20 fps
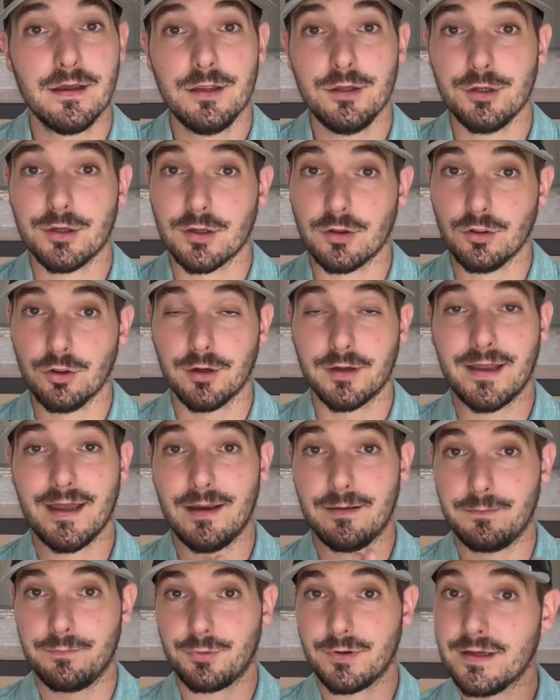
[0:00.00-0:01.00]
You can look
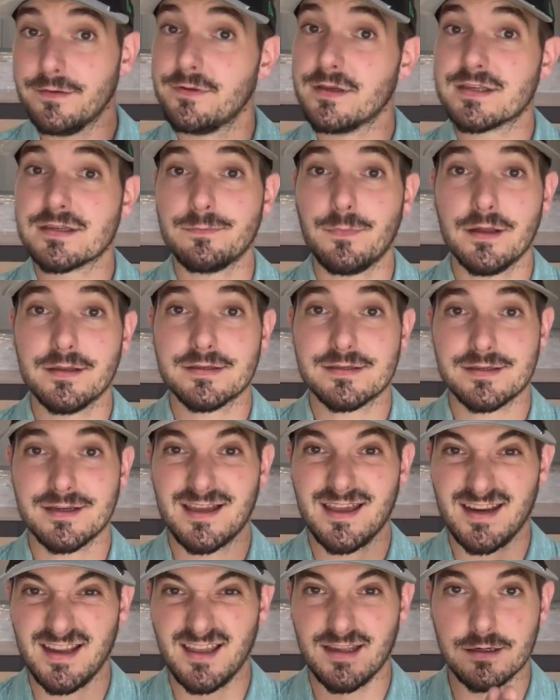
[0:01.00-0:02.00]
at previous months to
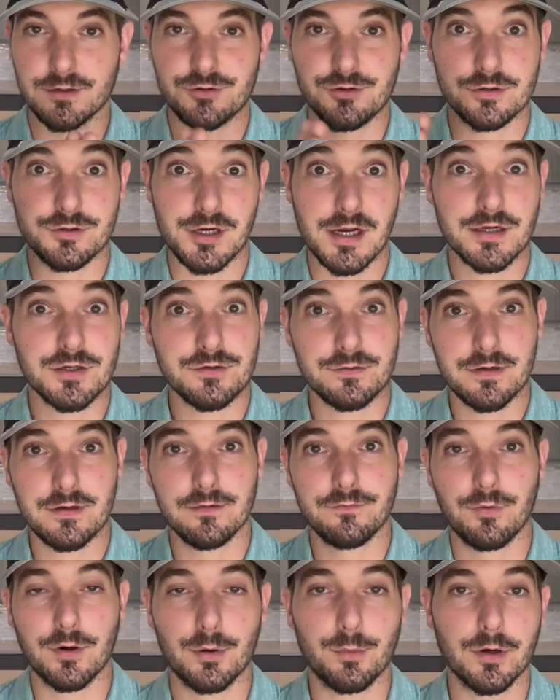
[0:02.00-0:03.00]
kind of get a trajectory
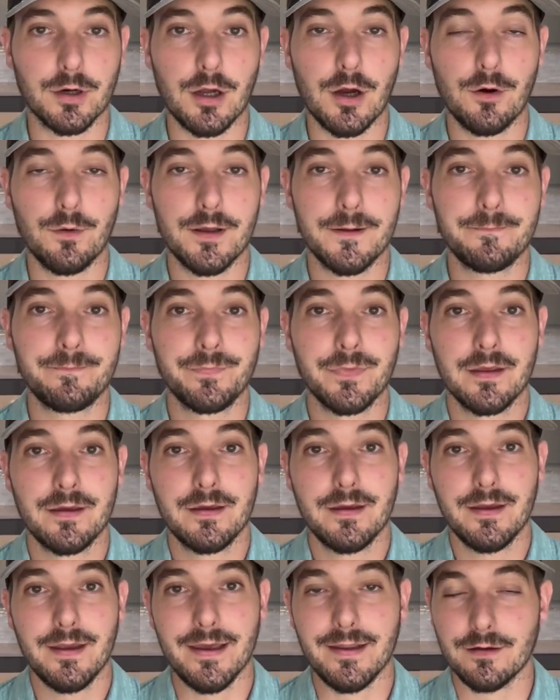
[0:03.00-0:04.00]
of where we're going,
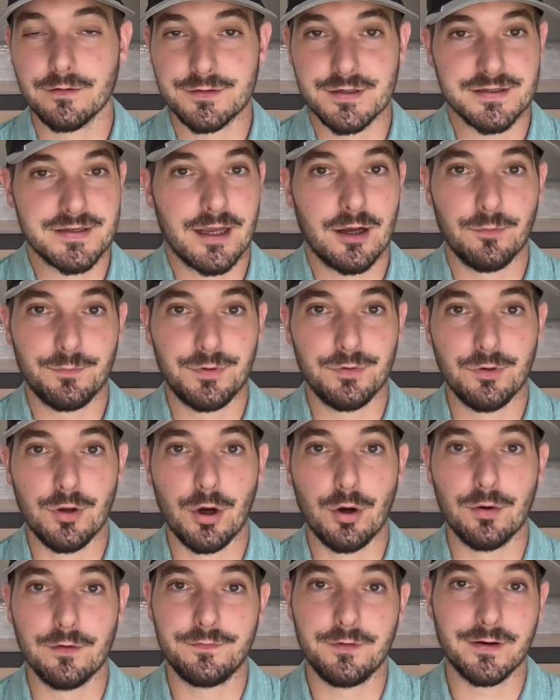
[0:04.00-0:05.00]
and it'll just help you
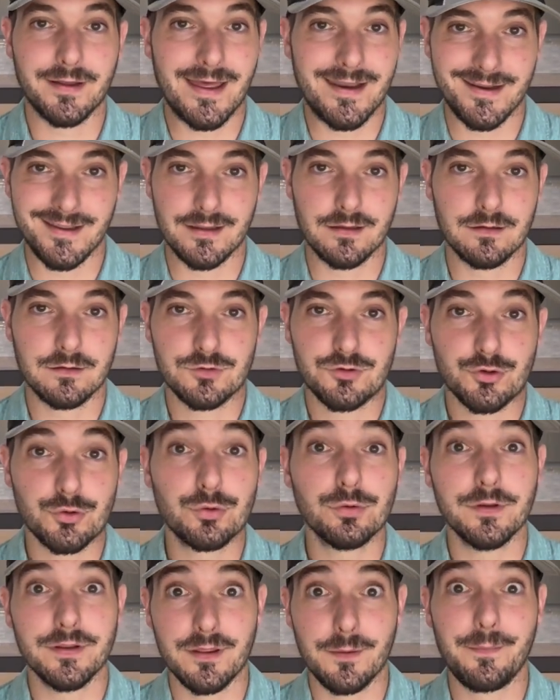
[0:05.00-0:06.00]
know if you're getting
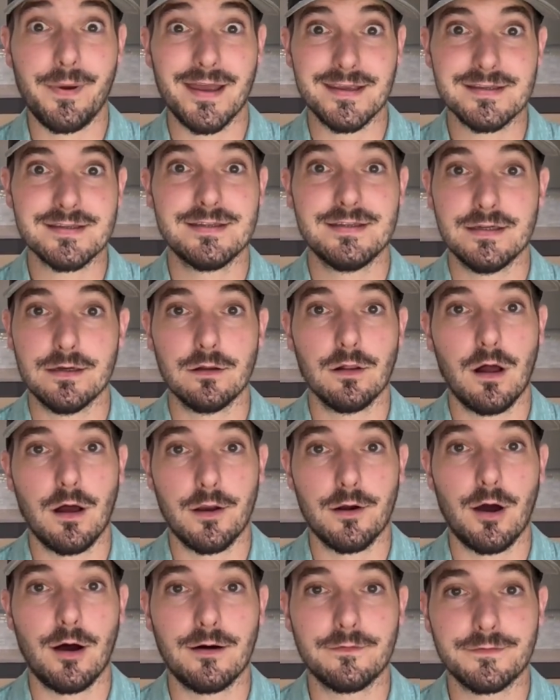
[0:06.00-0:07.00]
truly the best deal
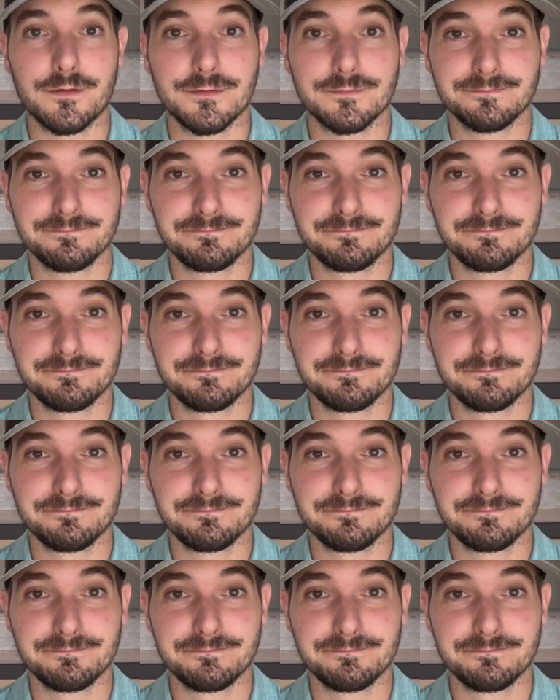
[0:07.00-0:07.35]
on offer.